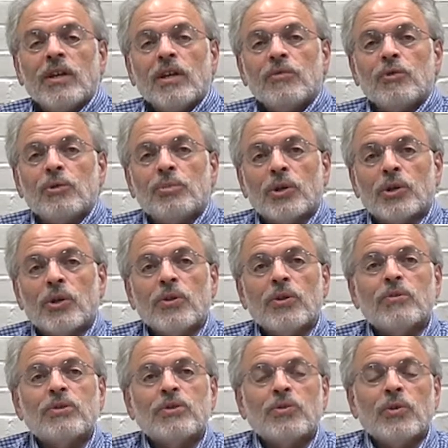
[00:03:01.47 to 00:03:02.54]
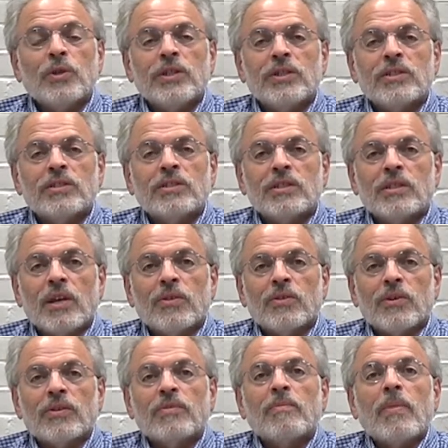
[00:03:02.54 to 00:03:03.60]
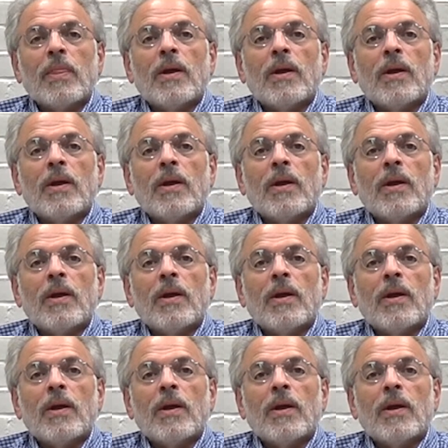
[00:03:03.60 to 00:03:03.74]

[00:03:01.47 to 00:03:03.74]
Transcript: If you put all those ingredients together,